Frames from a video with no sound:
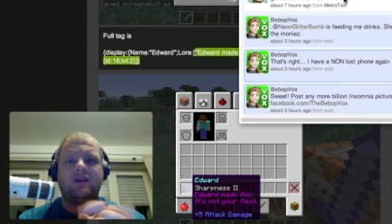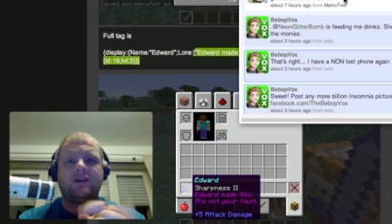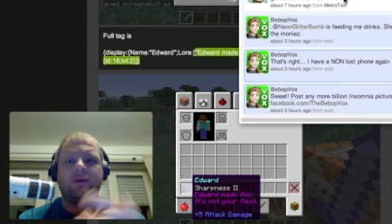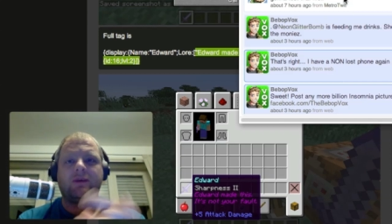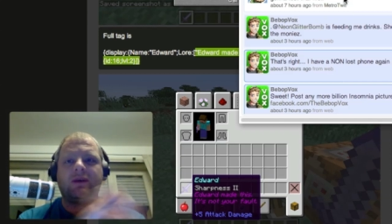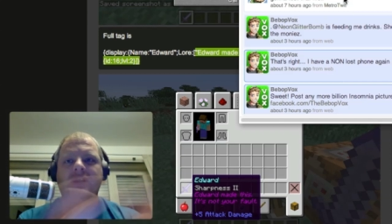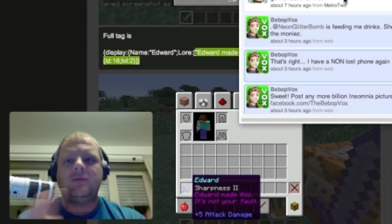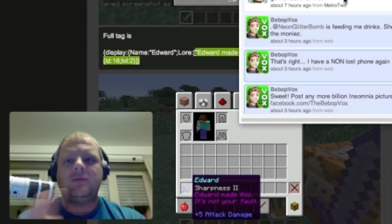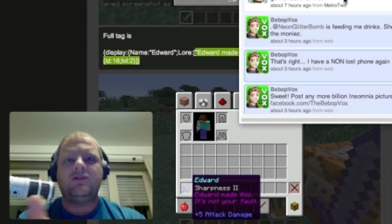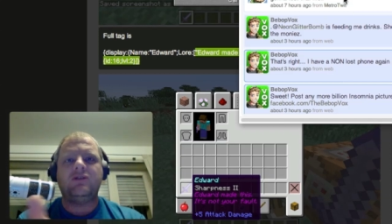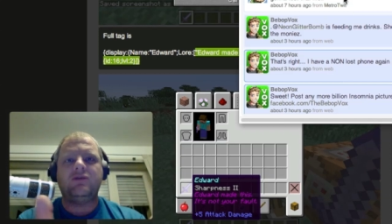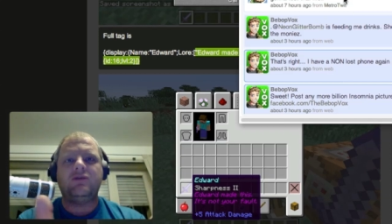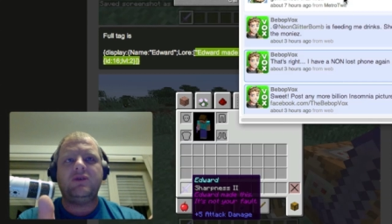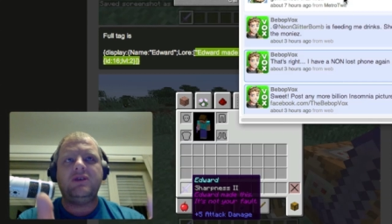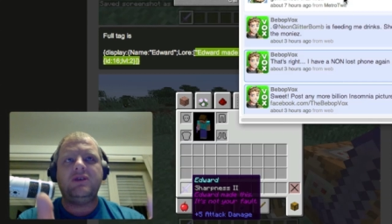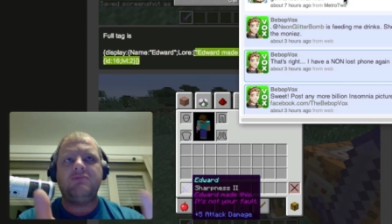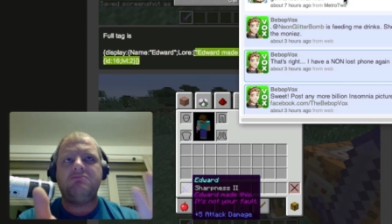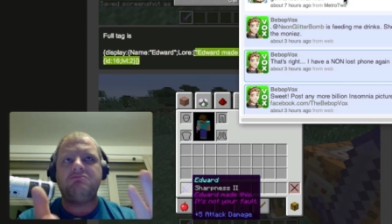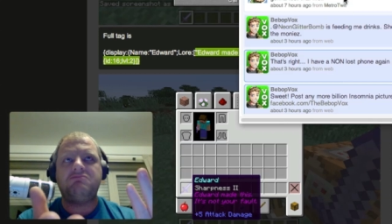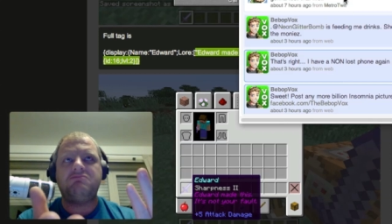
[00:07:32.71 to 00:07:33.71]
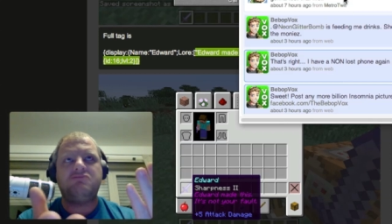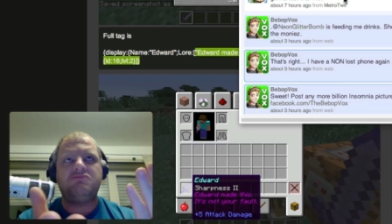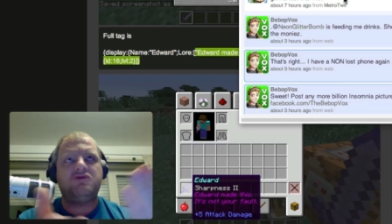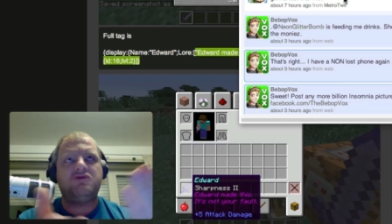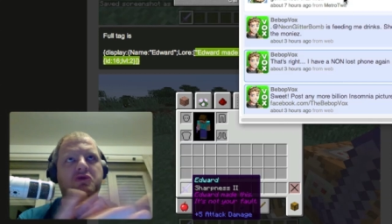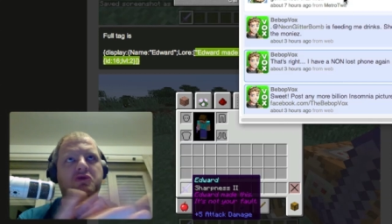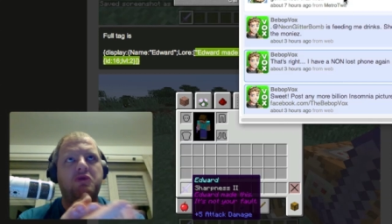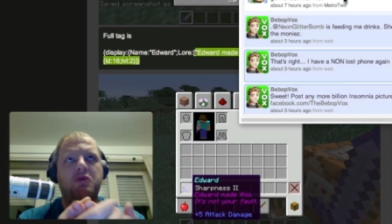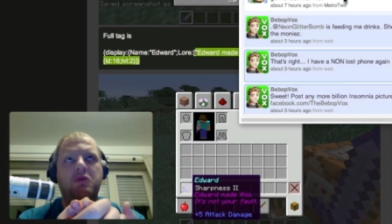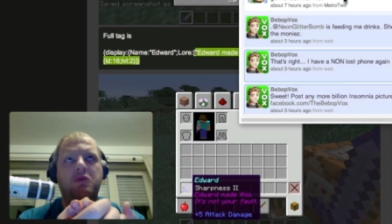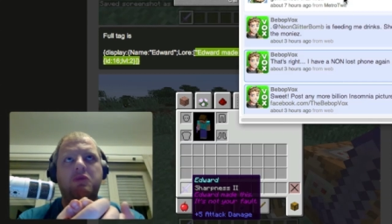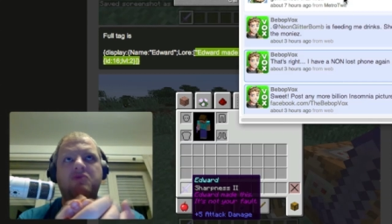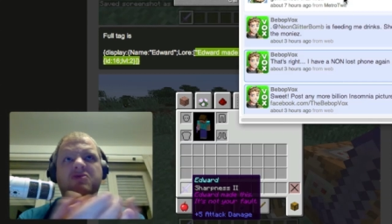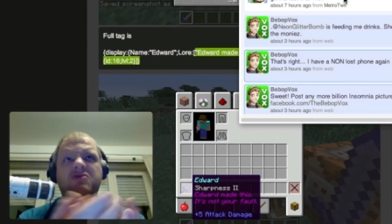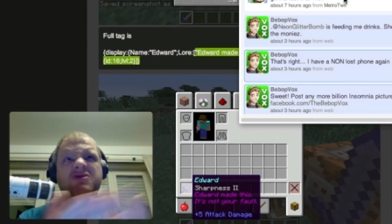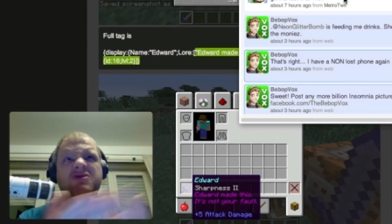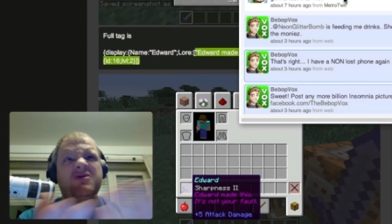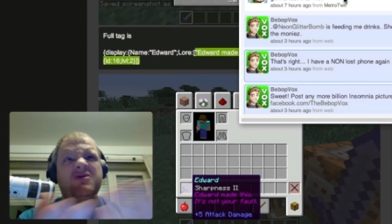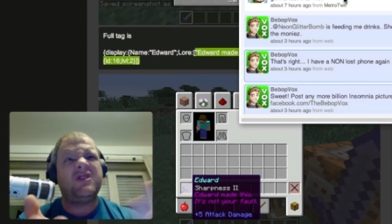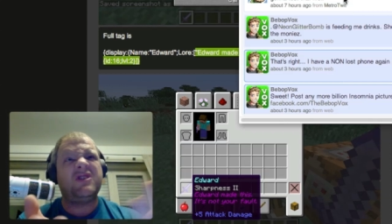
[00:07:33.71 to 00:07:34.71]
I'm getting between
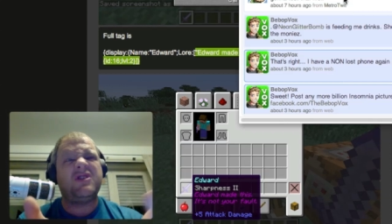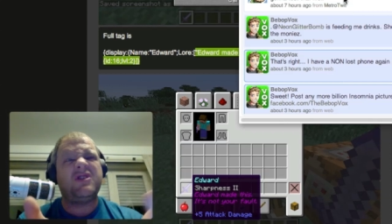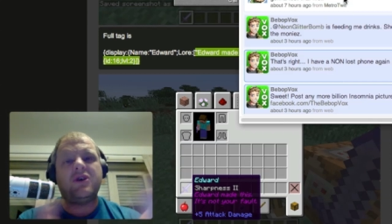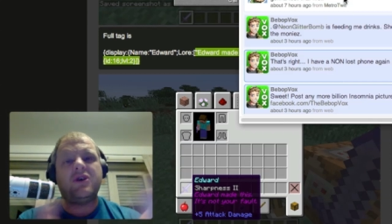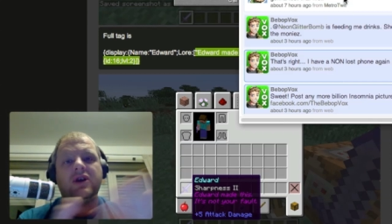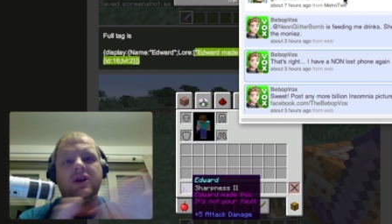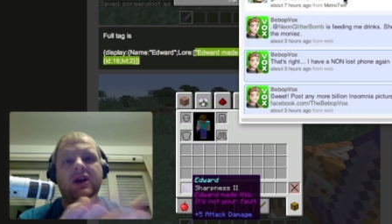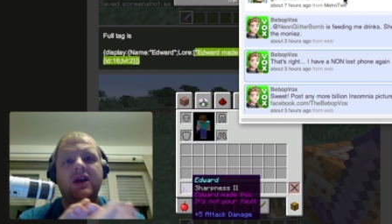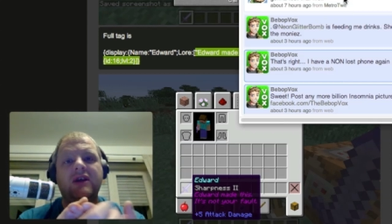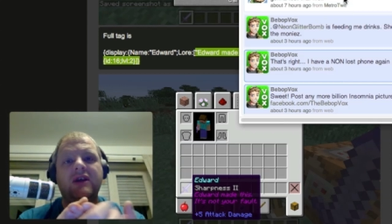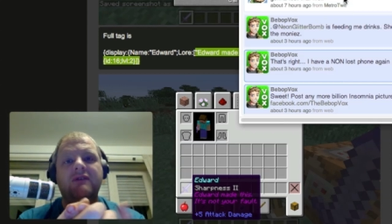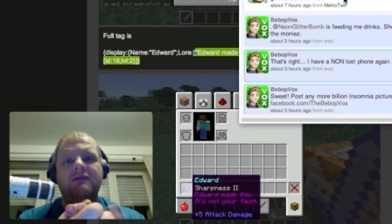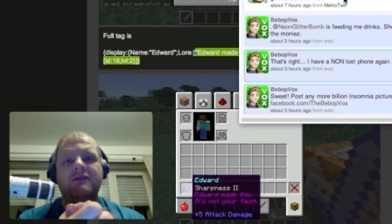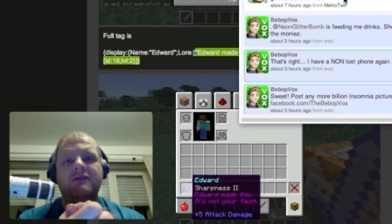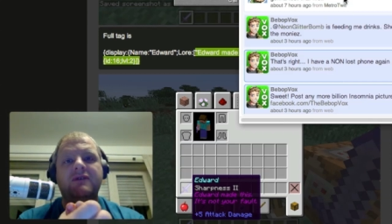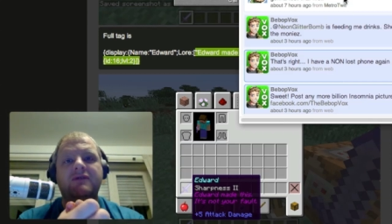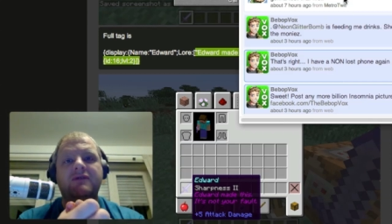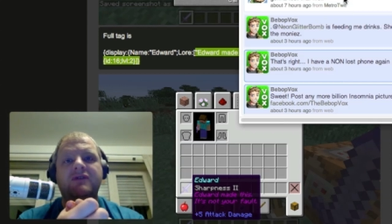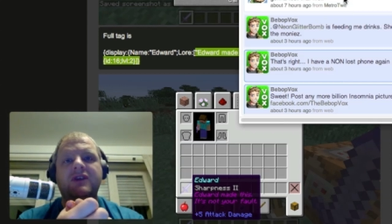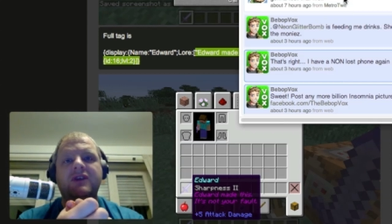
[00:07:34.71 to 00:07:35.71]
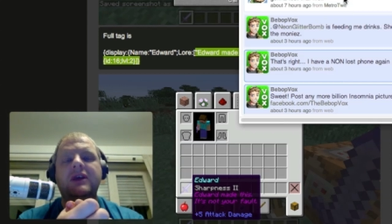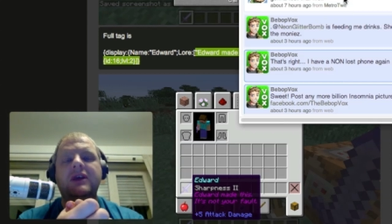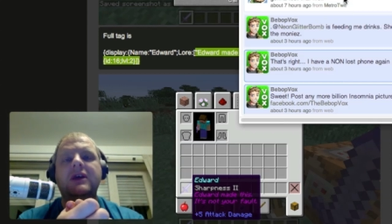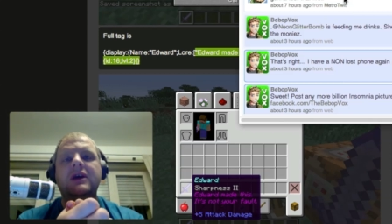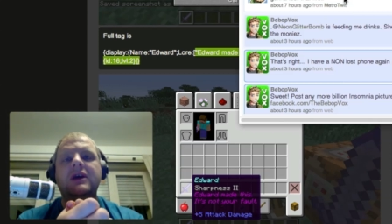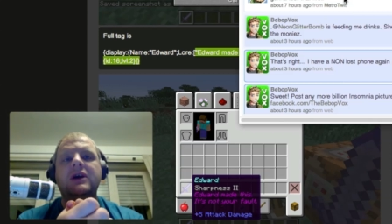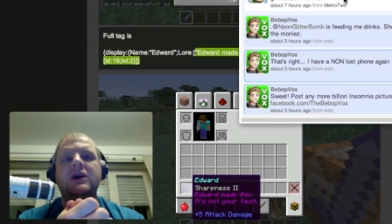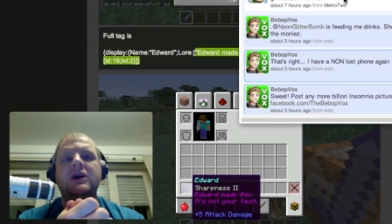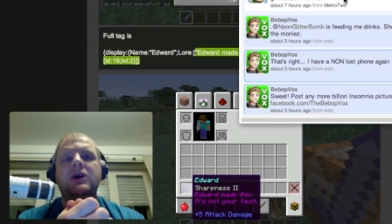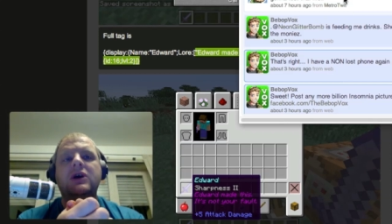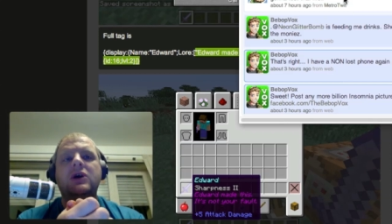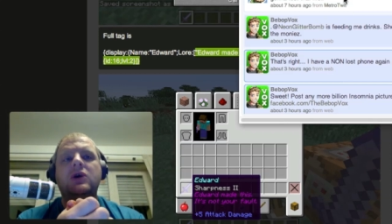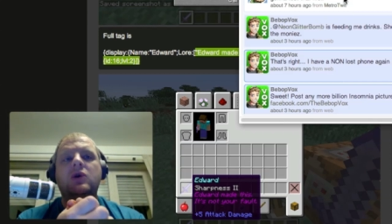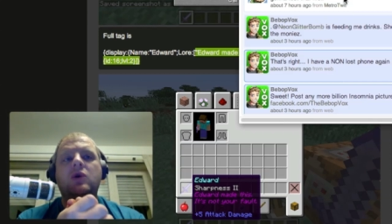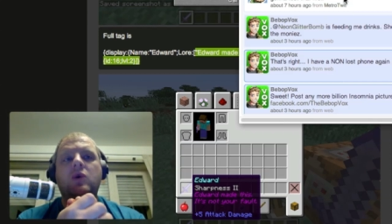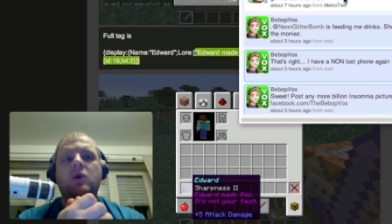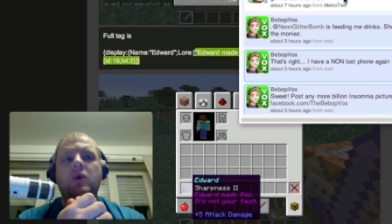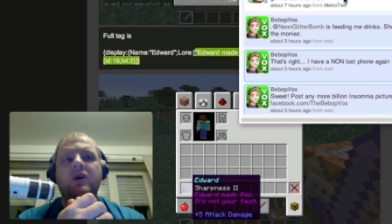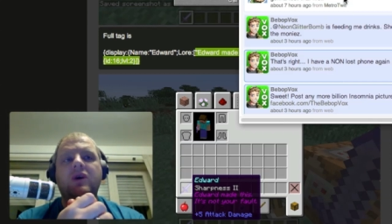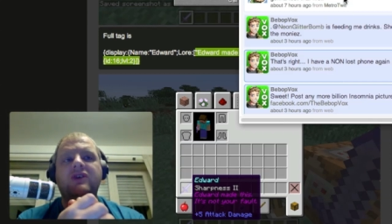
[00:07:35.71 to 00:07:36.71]
30 and 50
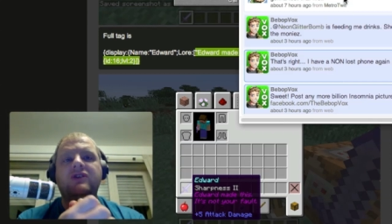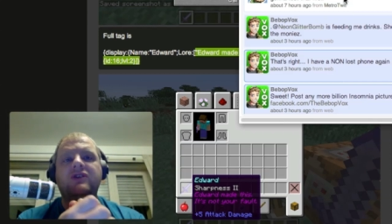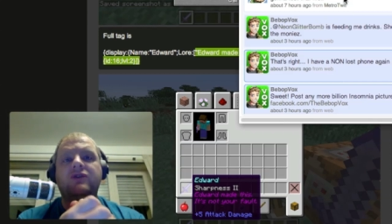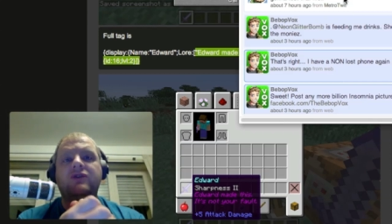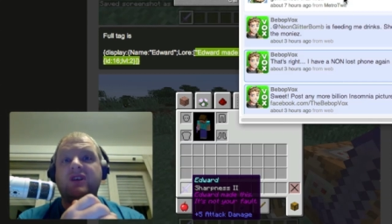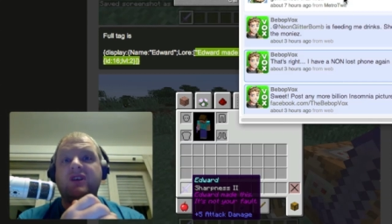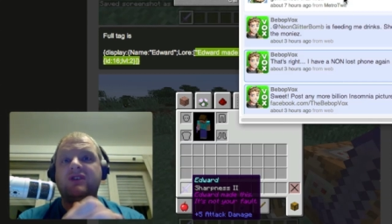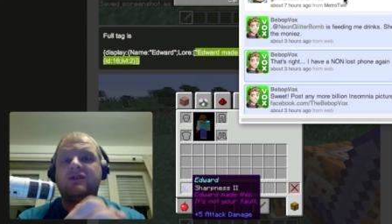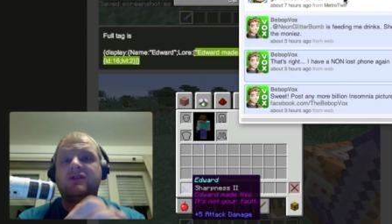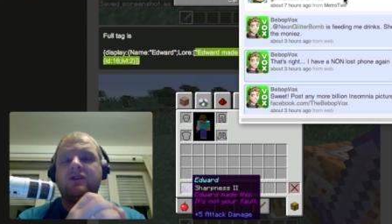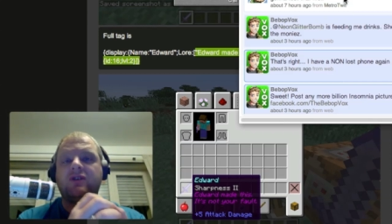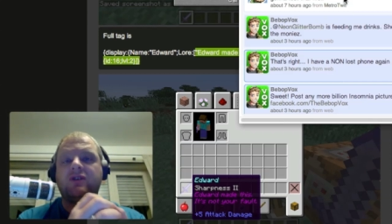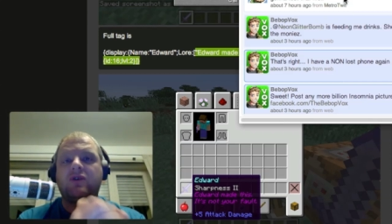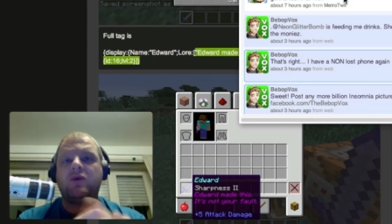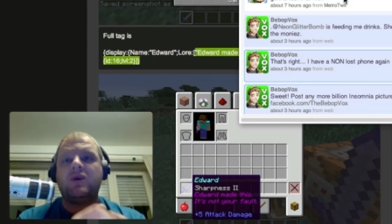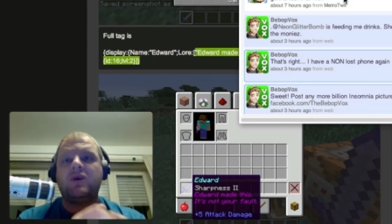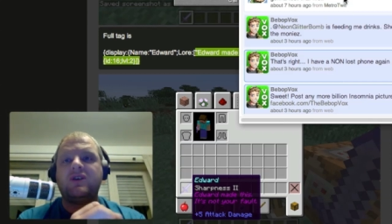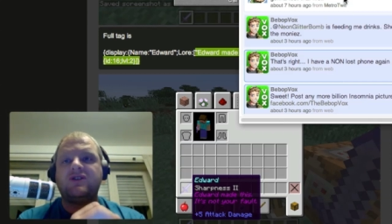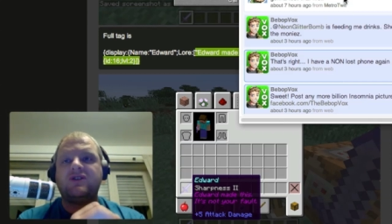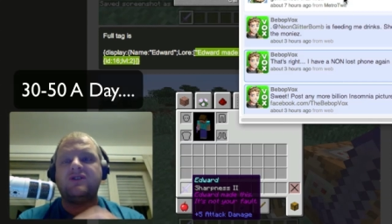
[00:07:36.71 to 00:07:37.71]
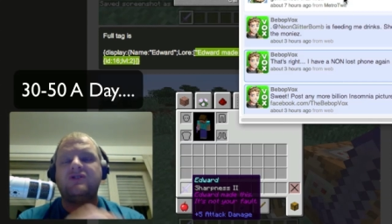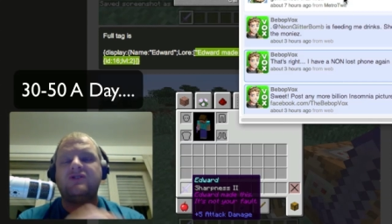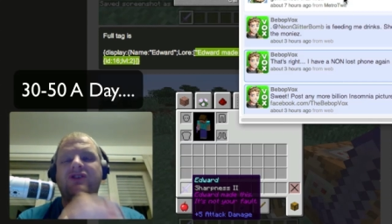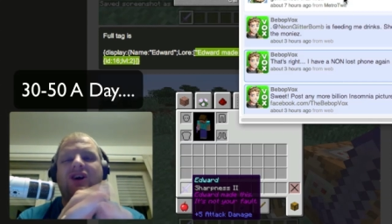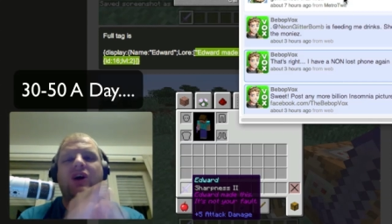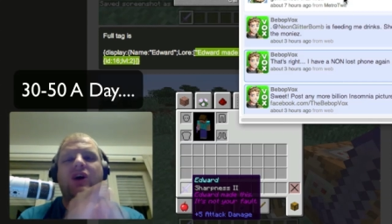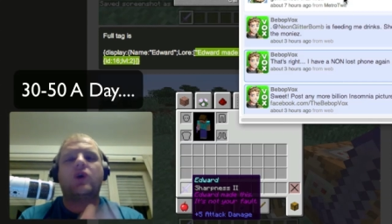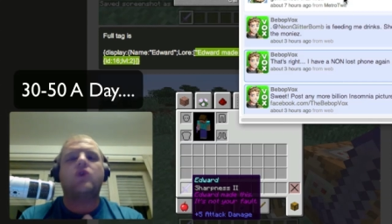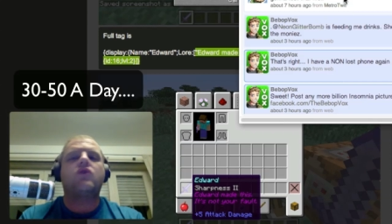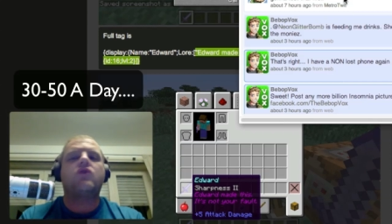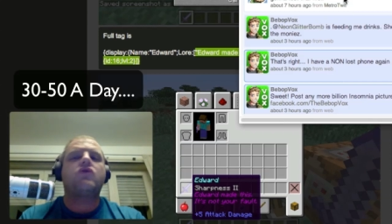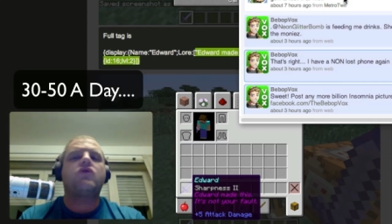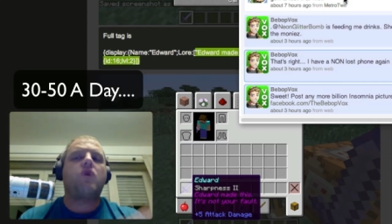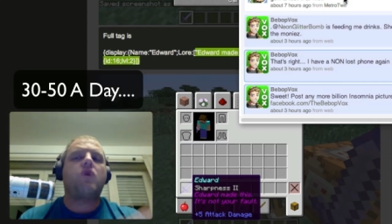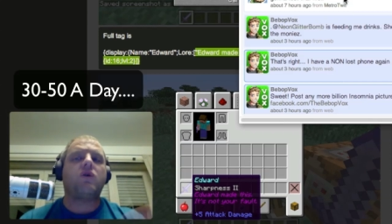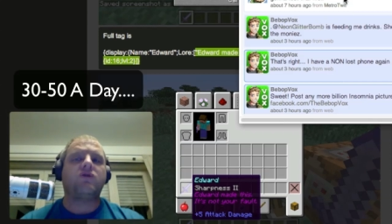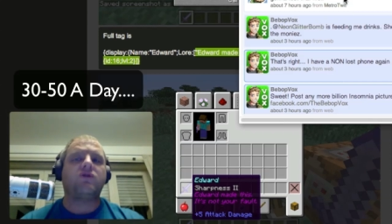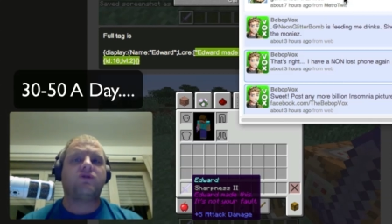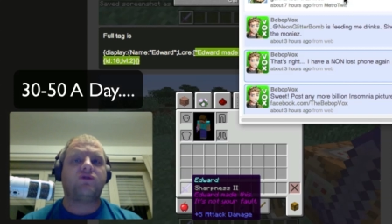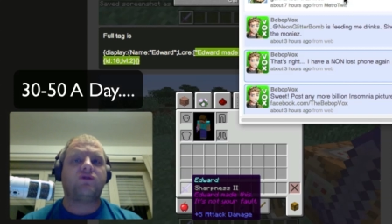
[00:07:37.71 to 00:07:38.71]
redstone questions
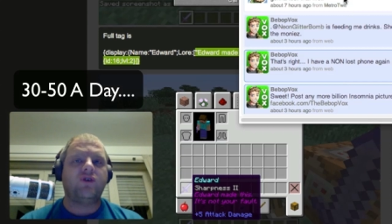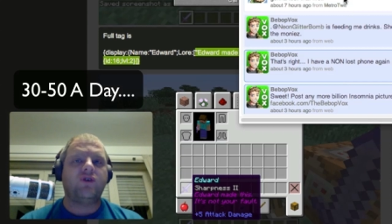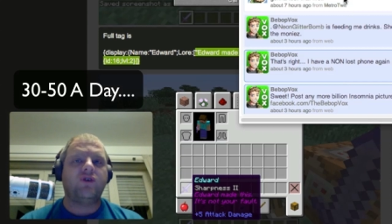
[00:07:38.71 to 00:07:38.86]
across